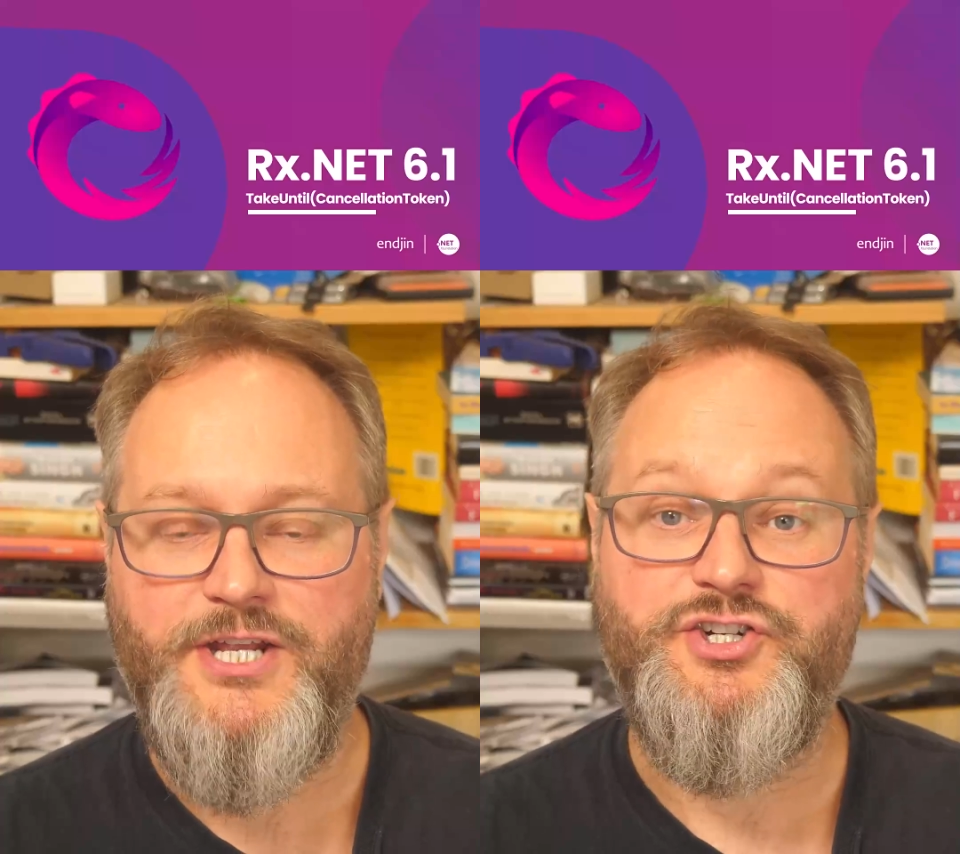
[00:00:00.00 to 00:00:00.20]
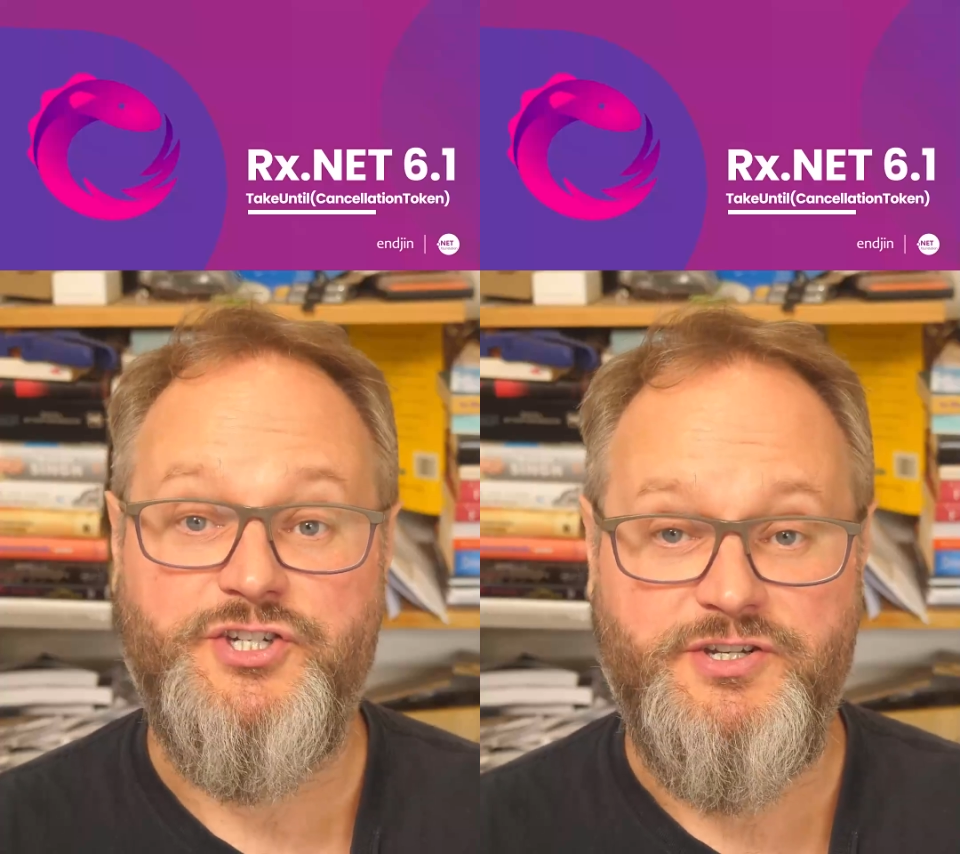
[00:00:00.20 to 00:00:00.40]

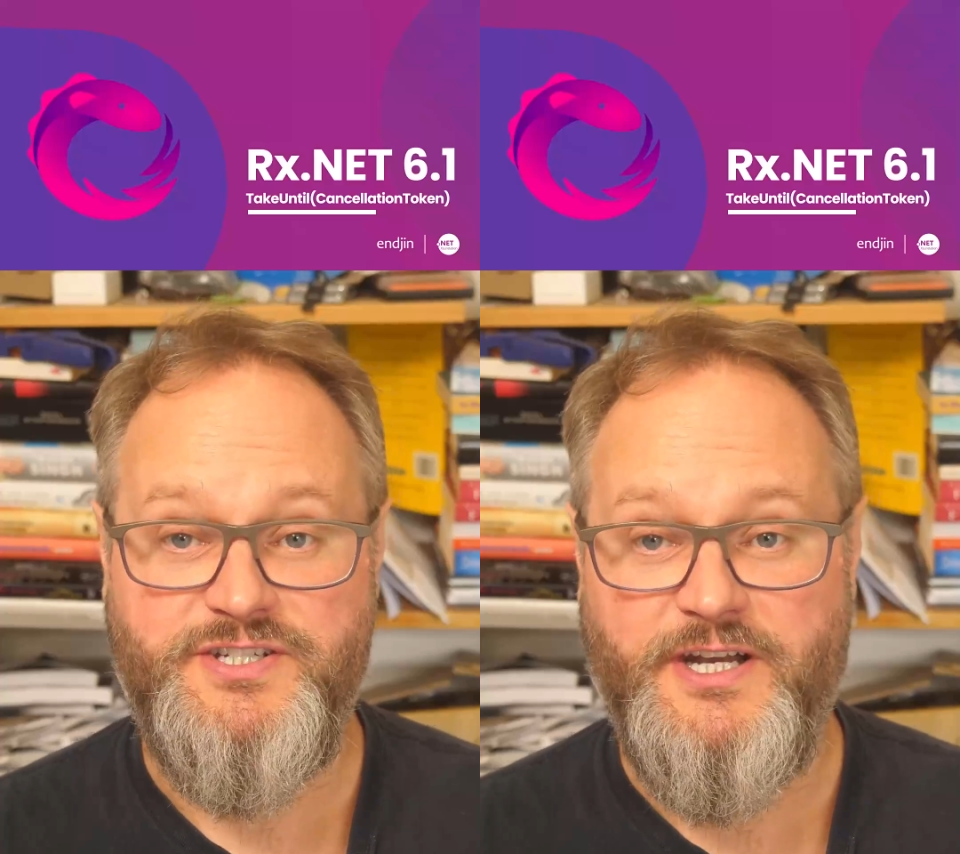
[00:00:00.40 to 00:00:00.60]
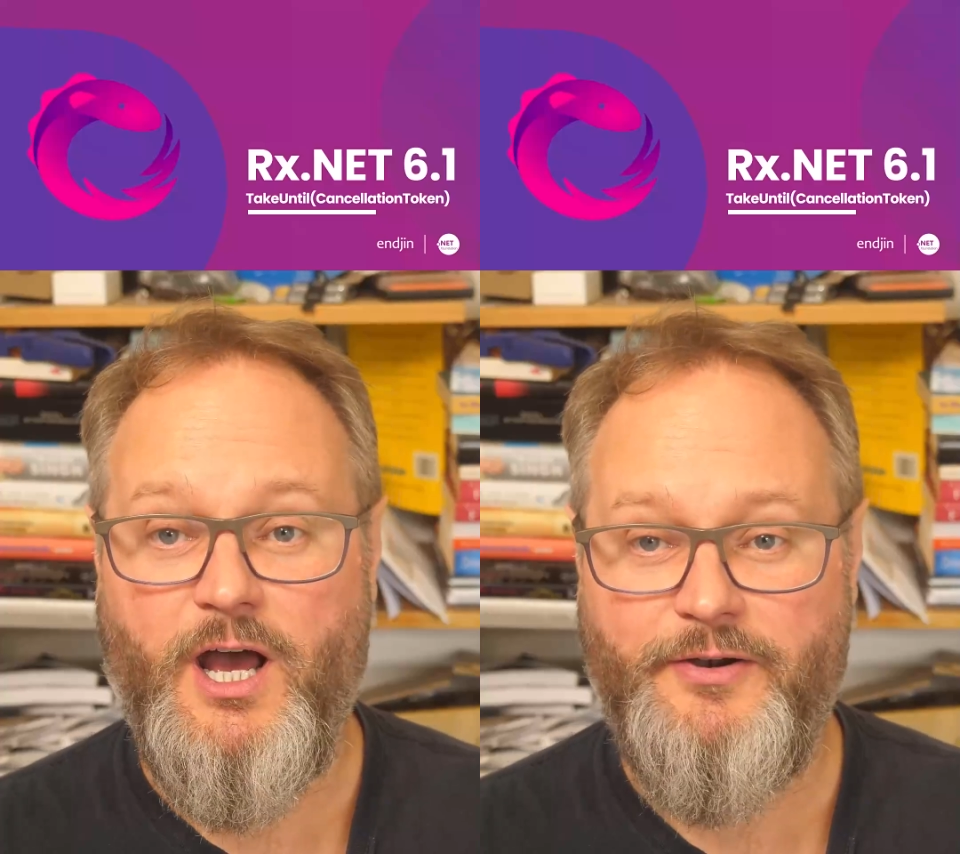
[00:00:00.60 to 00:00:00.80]

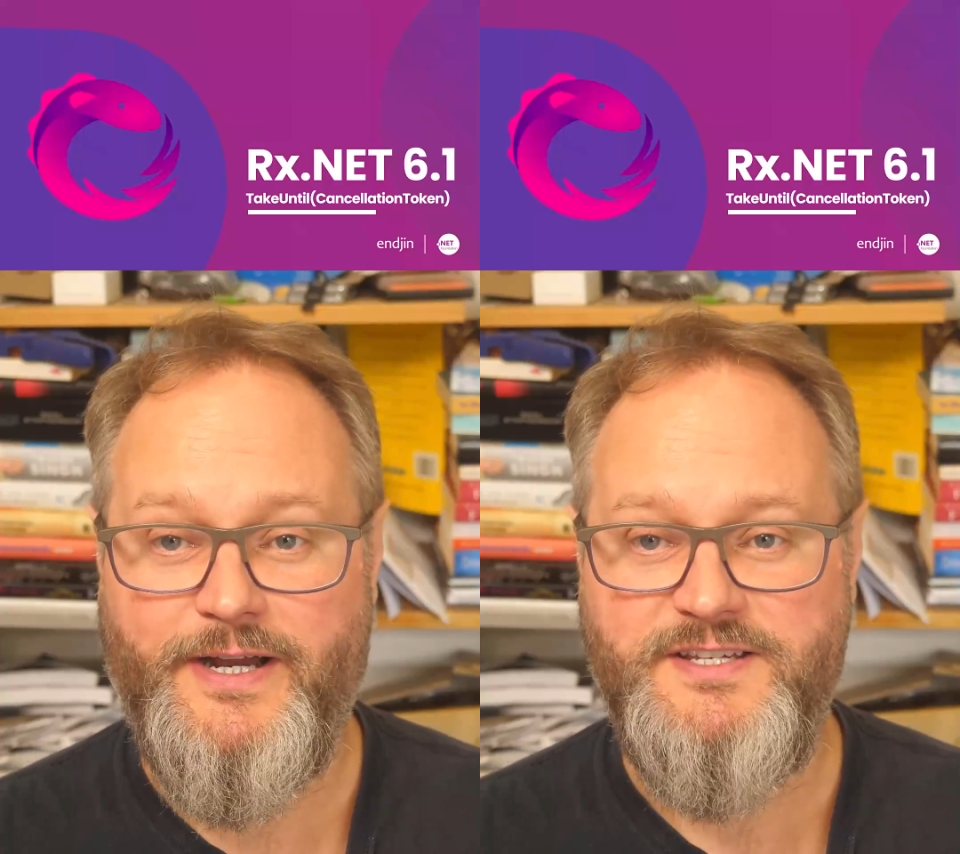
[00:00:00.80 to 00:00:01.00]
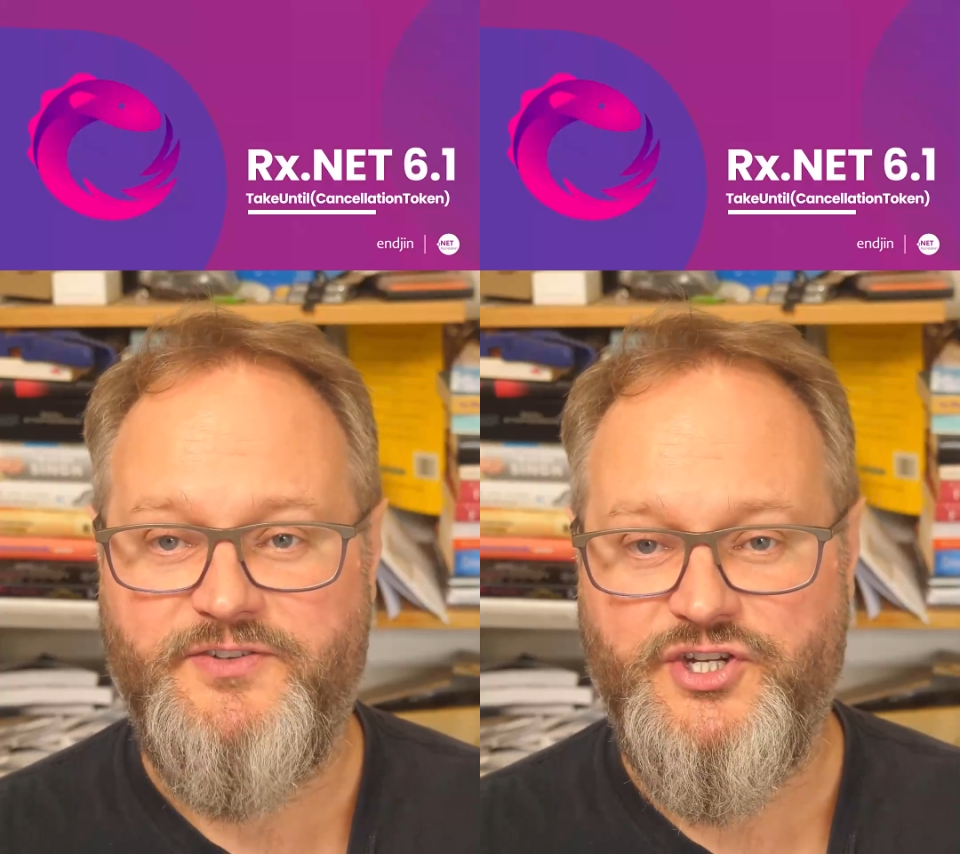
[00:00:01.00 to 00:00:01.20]
introduced in R
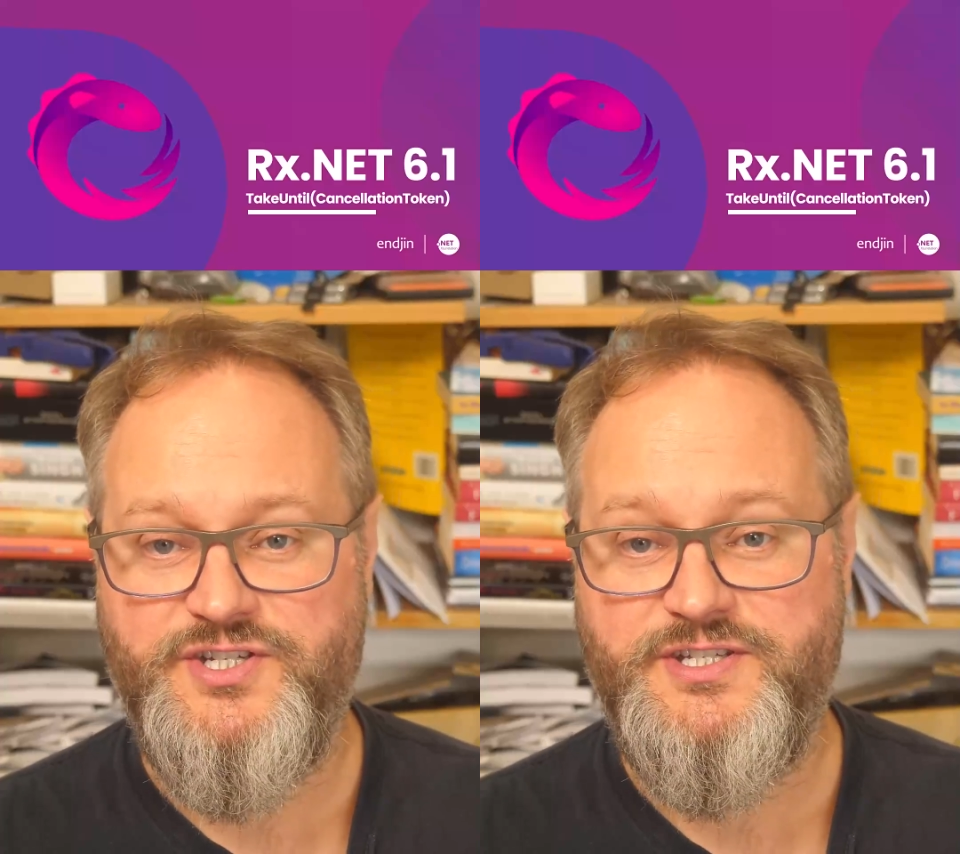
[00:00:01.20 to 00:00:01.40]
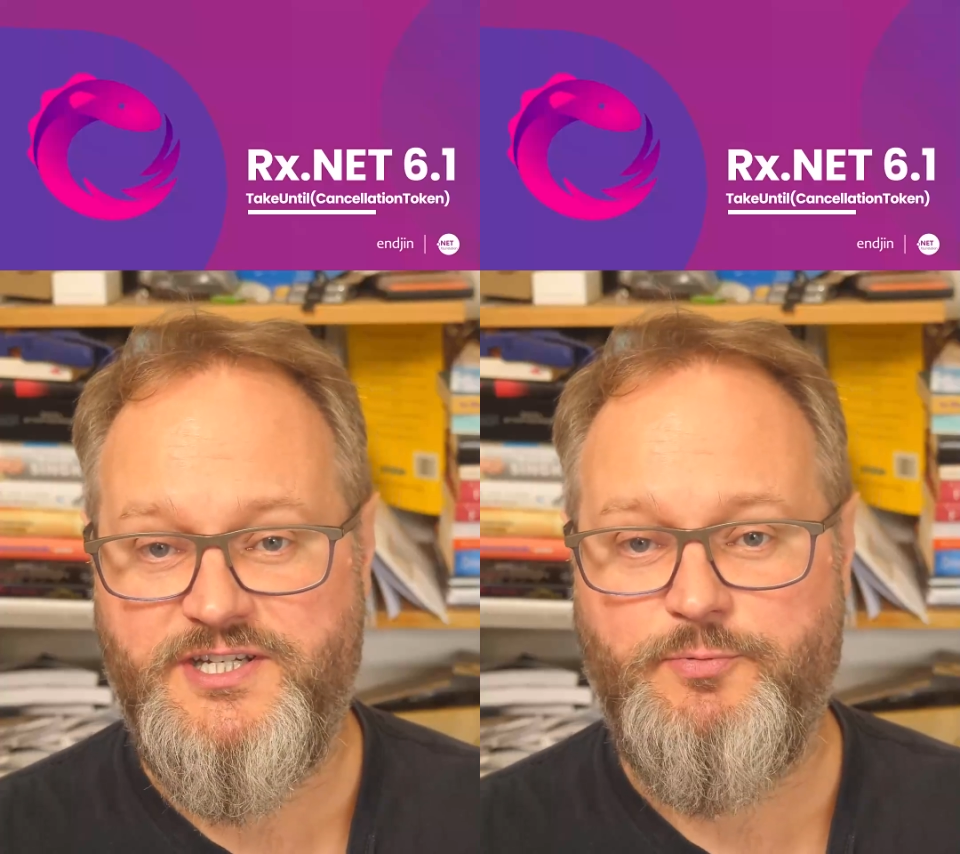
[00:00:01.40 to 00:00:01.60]
X
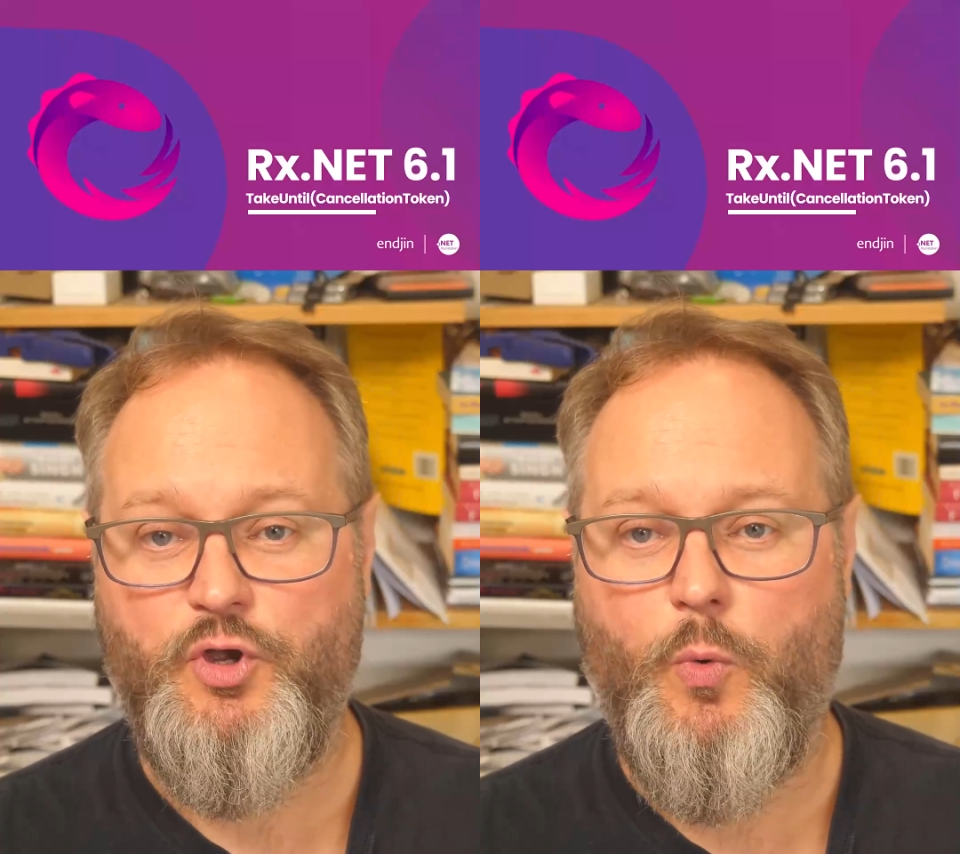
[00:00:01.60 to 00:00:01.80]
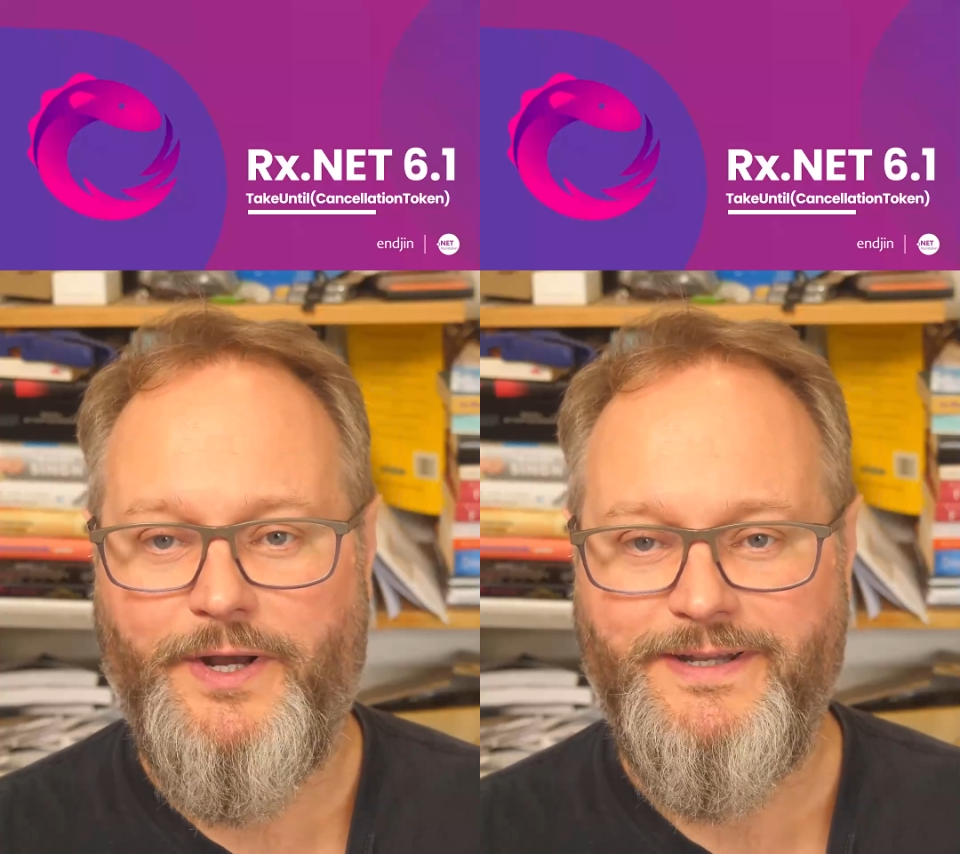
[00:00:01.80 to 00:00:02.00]
version six
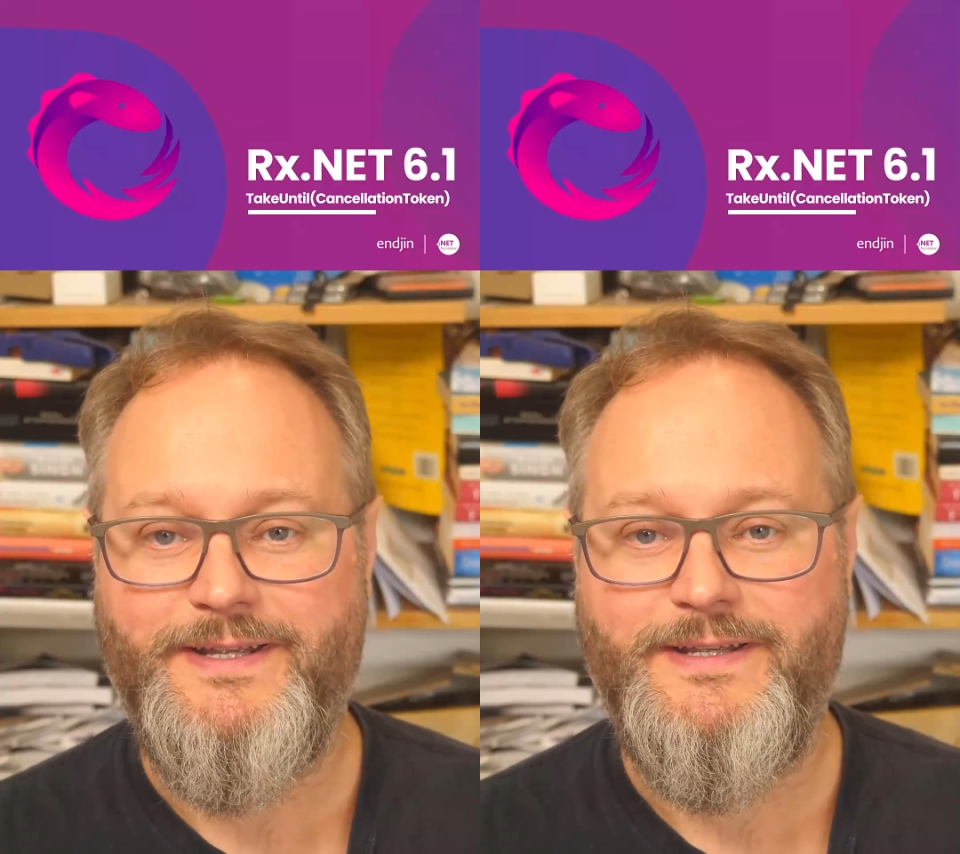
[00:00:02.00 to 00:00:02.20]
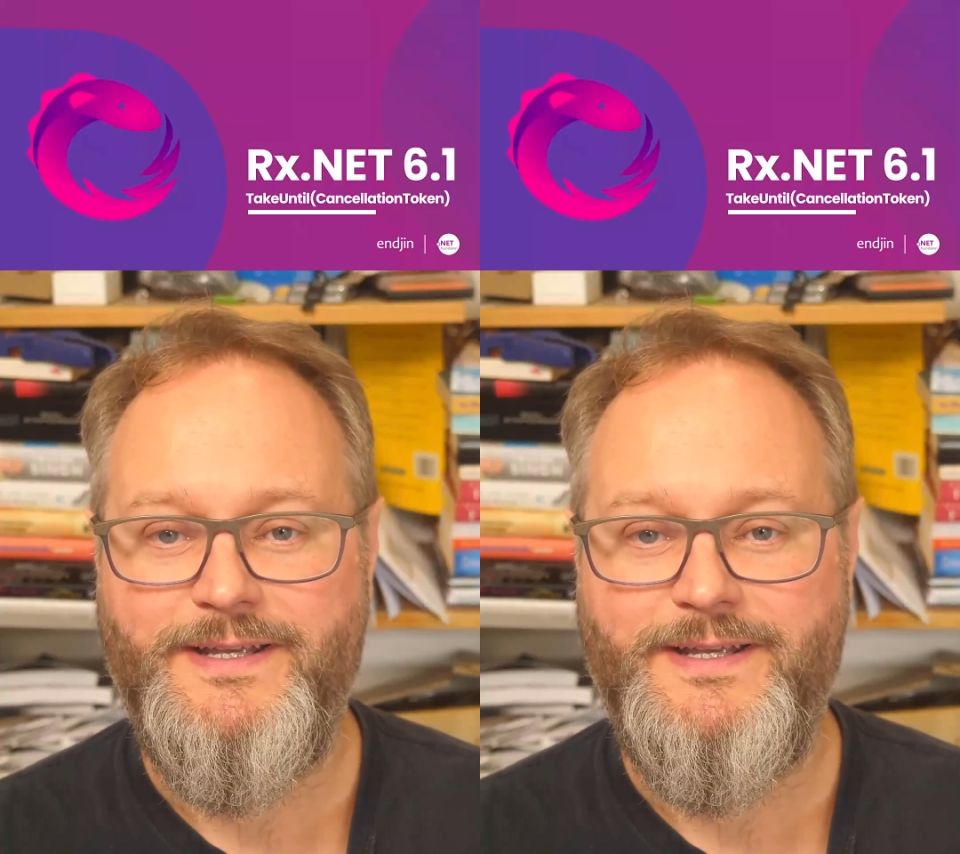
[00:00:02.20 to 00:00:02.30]
point one,